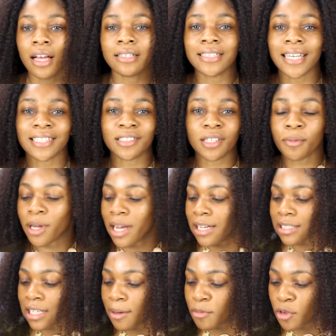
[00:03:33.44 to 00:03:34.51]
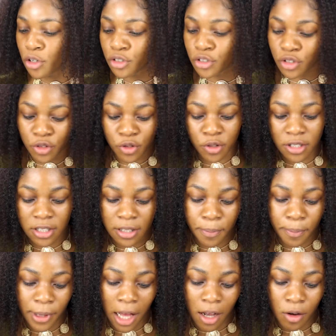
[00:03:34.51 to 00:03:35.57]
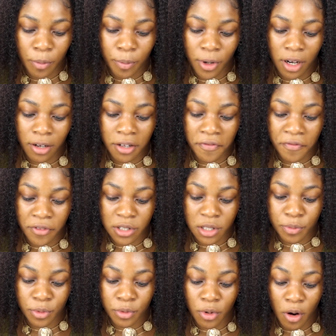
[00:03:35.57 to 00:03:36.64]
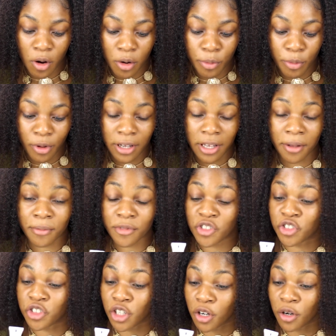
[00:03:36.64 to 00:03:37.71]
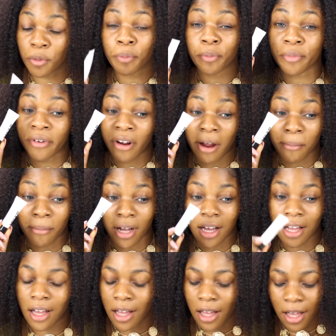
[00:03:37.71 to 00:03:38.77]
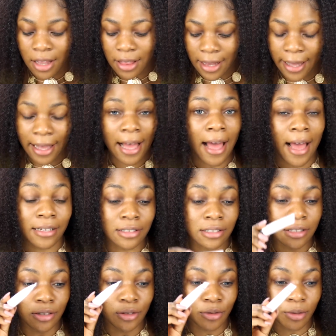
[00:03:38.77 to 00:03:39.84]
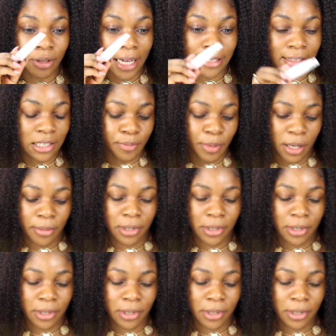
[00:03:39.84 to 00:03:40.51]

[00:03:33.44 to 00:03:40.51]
Next up, guys, I'm going to use the Black Opal Invisible All Blocking Gel Primer. Like, I actually do like this primer.